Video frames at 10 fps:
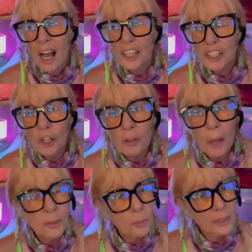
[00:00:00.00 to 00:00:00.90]
A
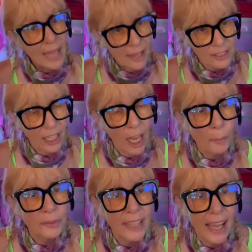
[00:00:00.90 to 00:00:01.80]
cucumber will last a
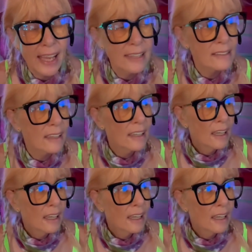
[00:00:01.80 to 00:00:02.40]
couple days.